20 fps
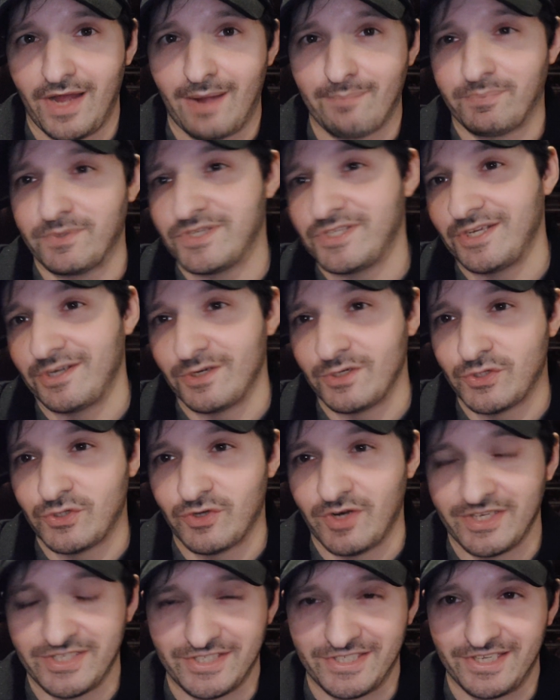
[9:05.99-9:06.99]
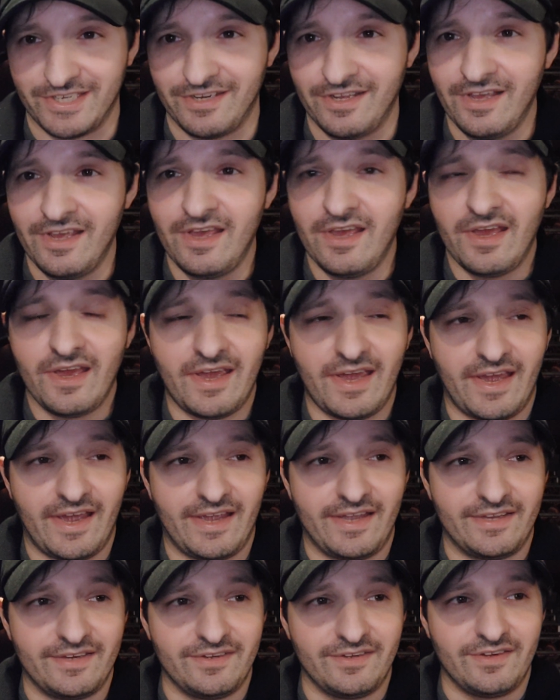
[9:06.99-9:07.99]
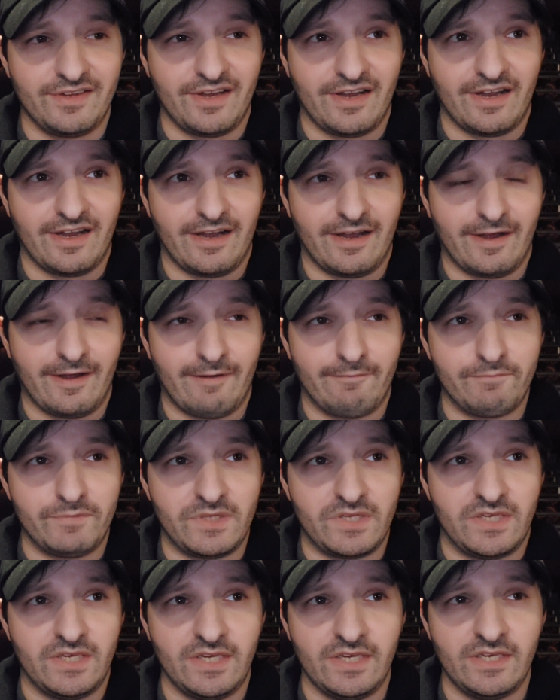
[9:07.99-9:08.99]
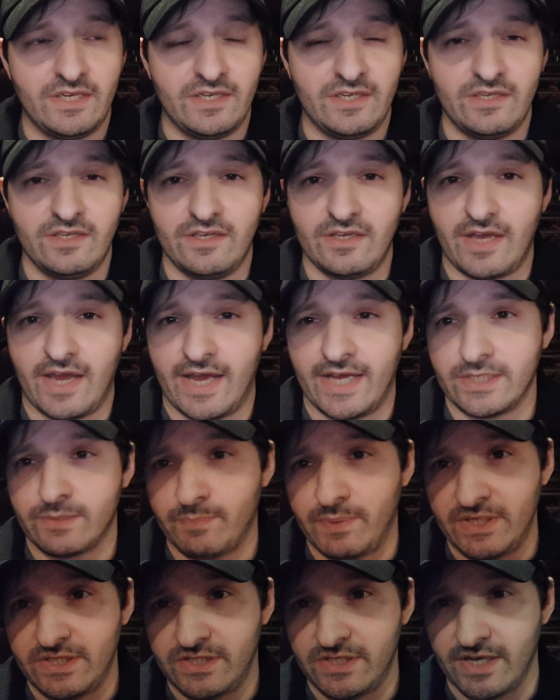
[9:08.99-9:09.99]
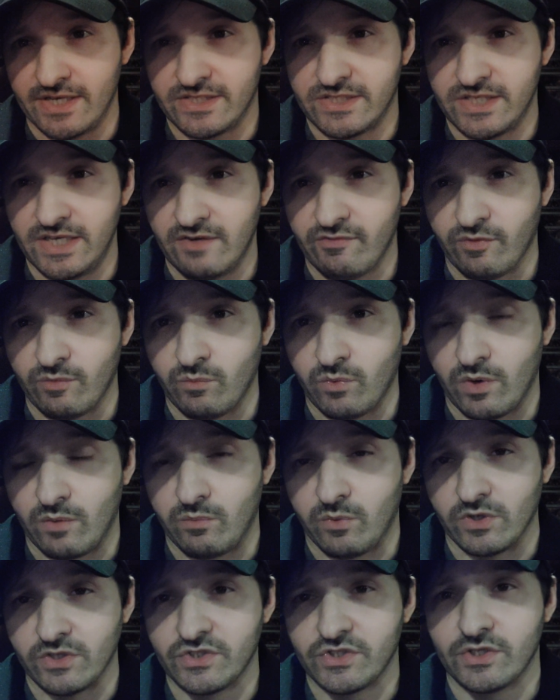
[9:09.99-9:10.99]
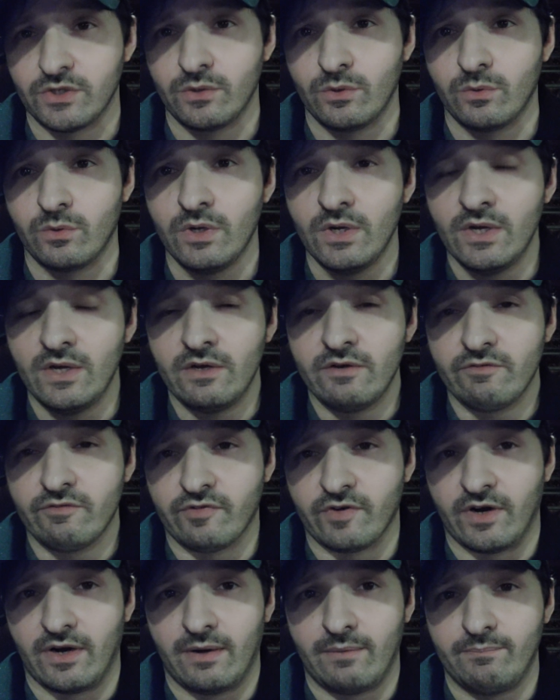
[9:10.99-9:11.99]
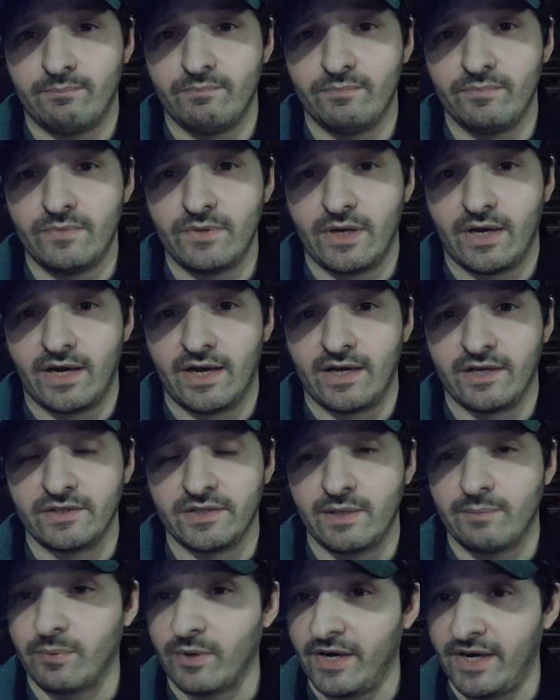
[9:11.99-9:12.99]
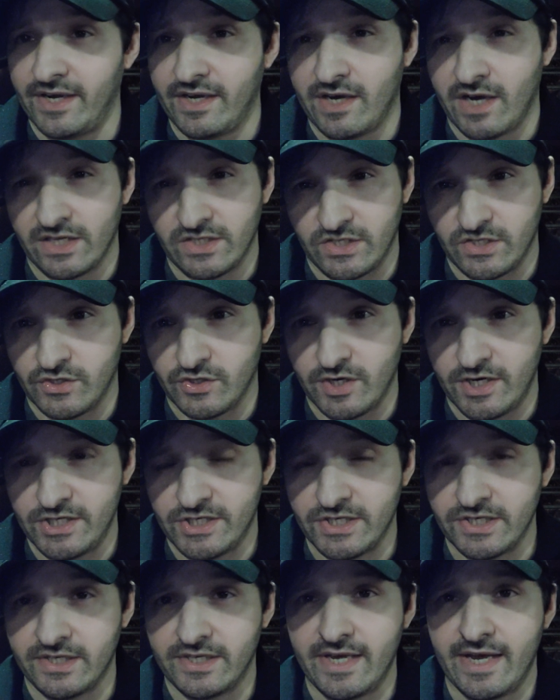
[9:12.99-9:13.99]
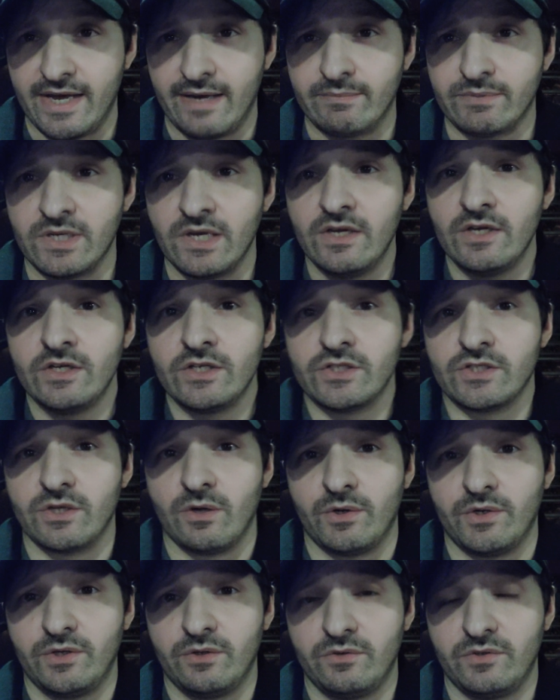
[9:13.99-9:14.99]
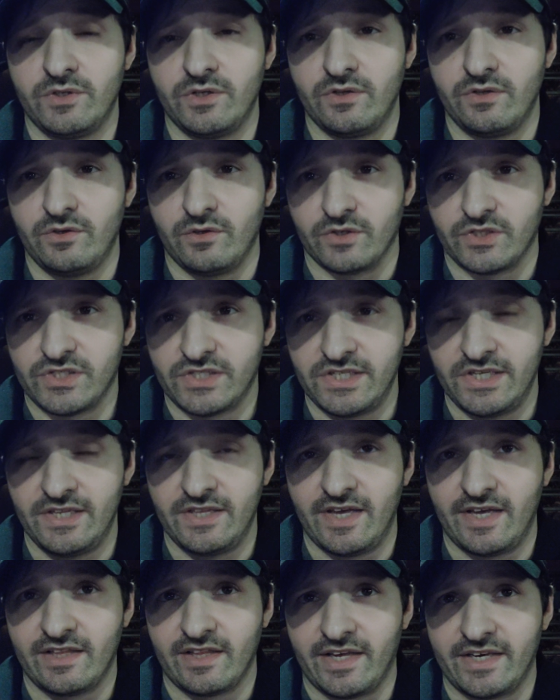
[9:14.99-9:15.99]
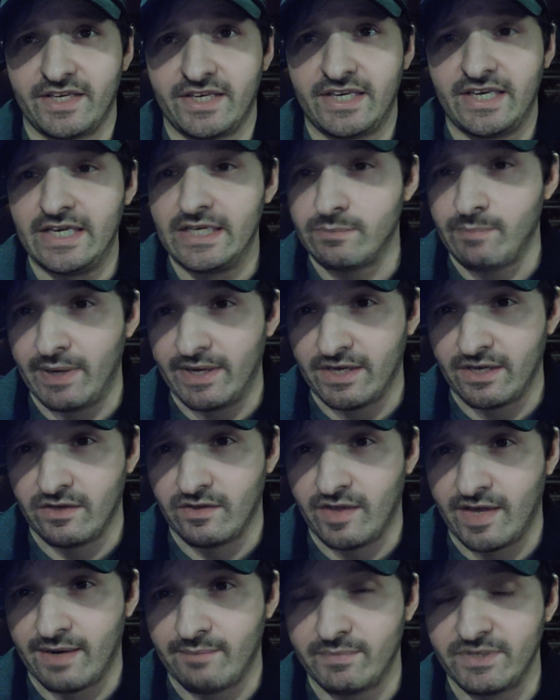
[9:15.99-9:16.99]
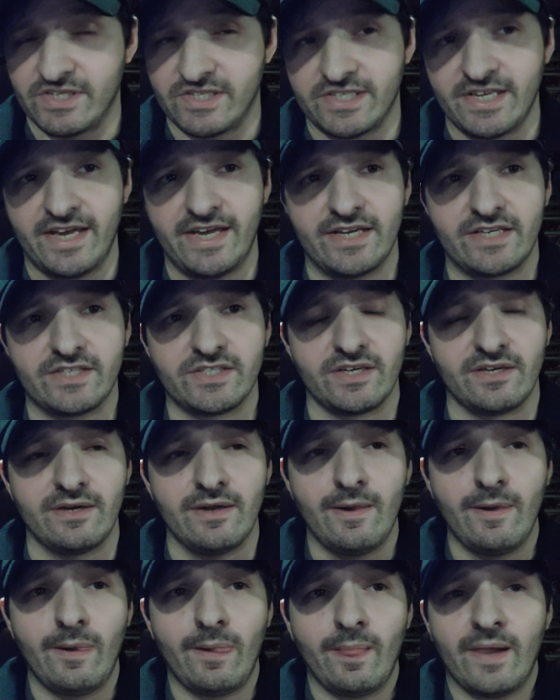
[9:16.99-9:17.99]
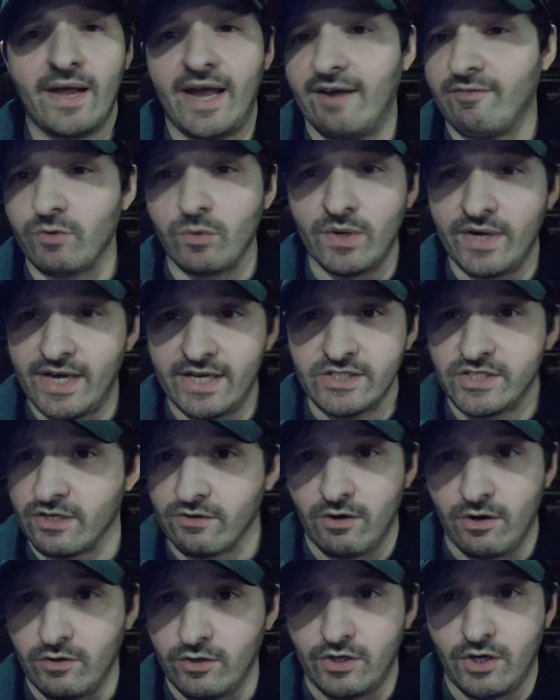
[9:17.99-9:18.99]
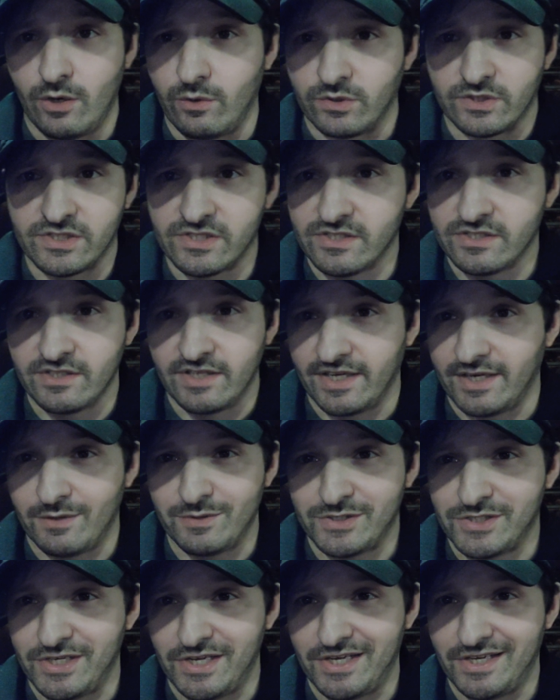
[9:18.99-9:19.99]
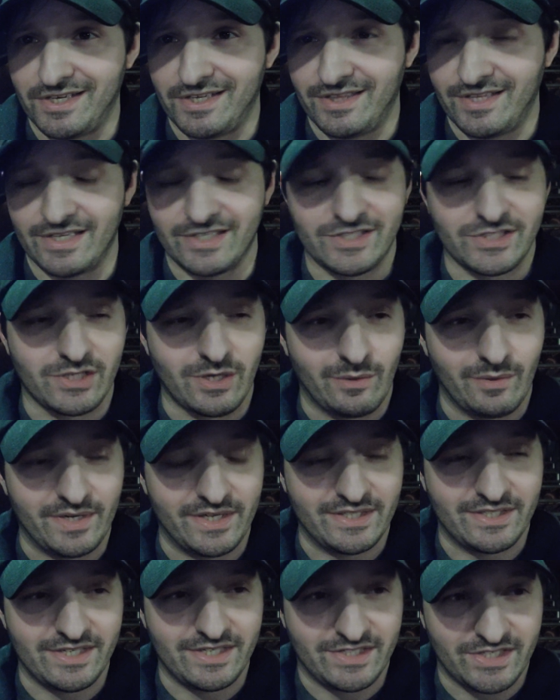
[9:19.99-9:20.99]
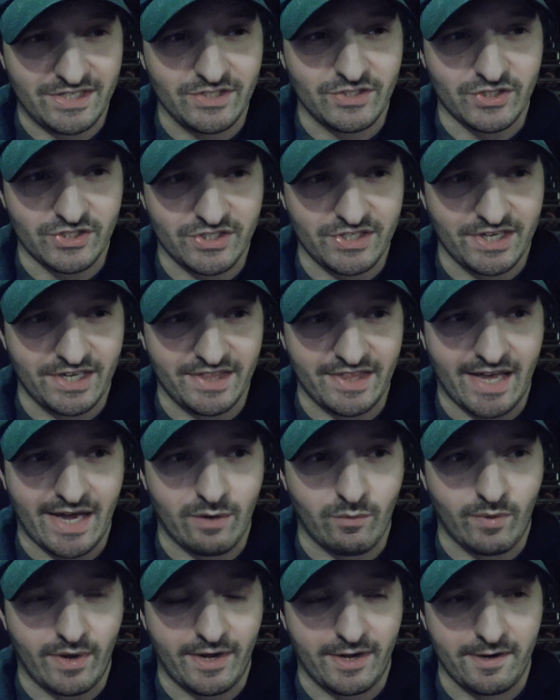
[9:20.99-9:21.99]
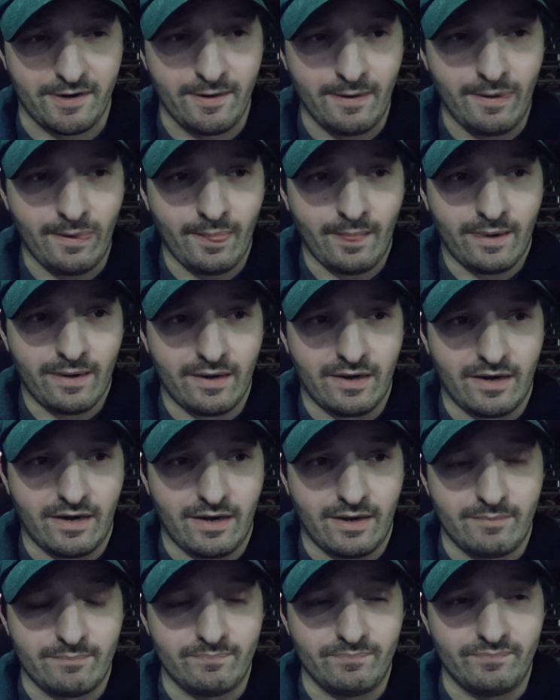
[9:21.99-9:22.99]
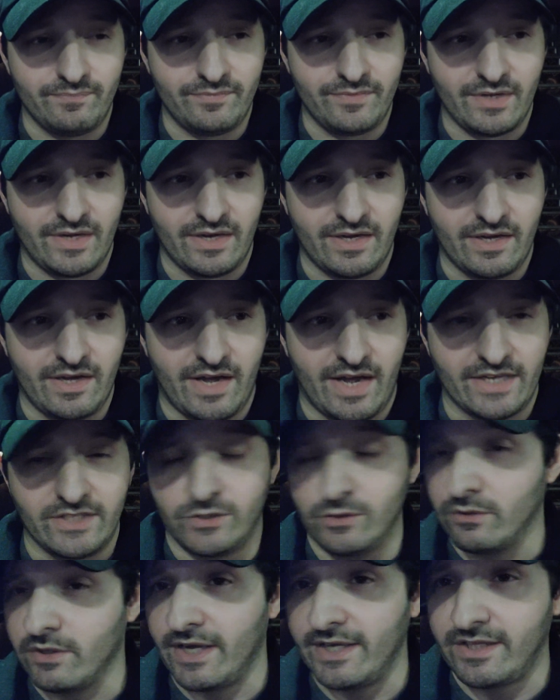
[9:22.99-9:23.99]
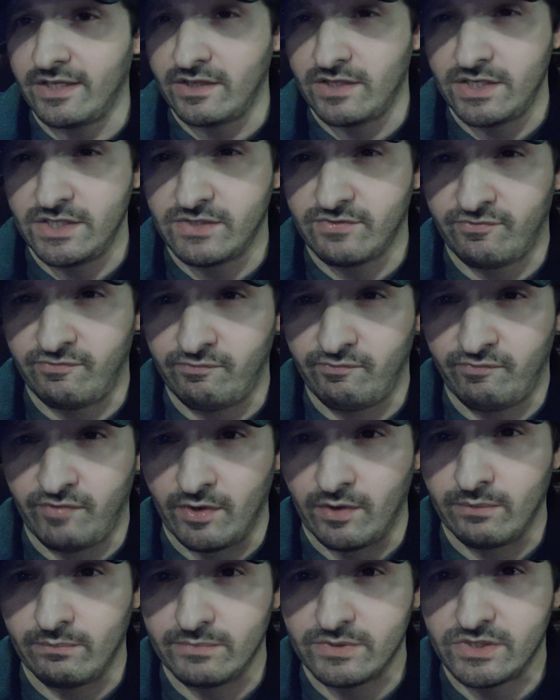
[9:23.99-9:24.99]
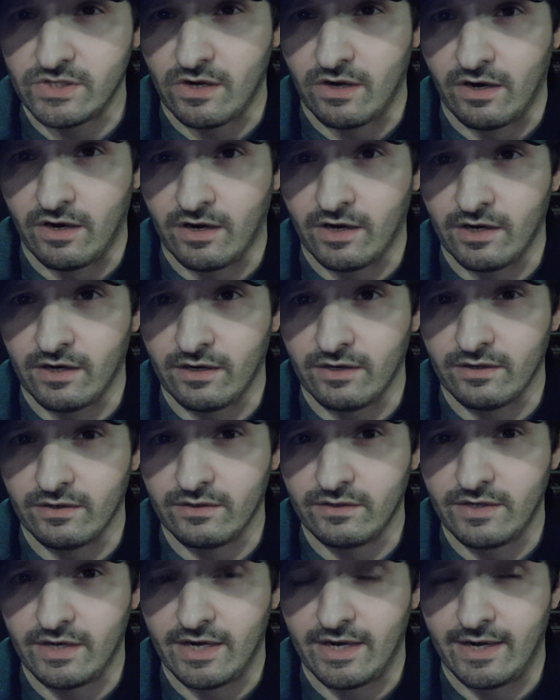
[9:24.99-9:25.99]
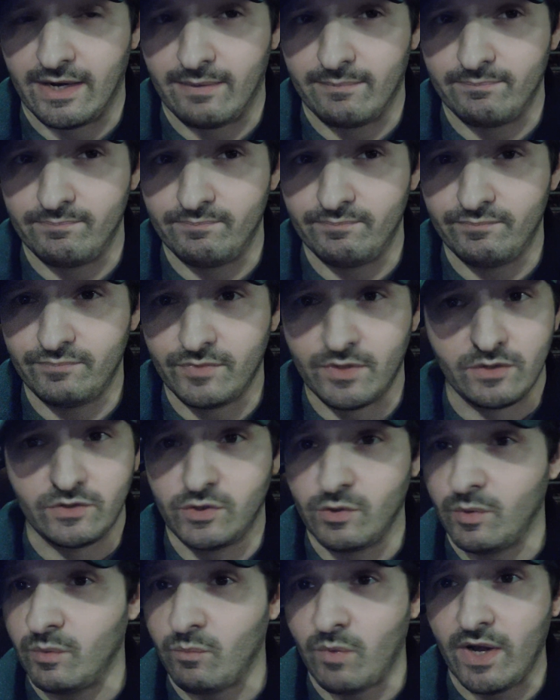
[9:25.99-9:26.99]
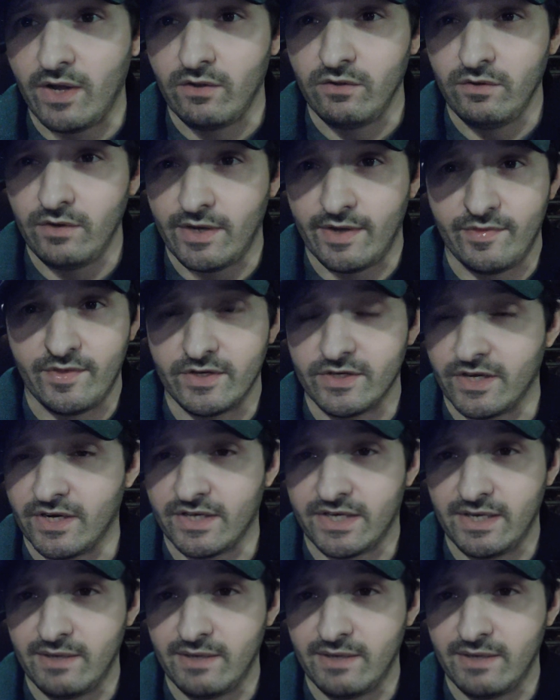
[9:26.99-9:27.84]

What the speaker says: opera singer trusted and he has PTSD from World War II, from liberating concentration camps. So you'll see that like he's making a lot of mistakes, and everyone has their own ghosts, like I was saying in this. So it's interesting in that way. I do like that these films are they're doing well, and they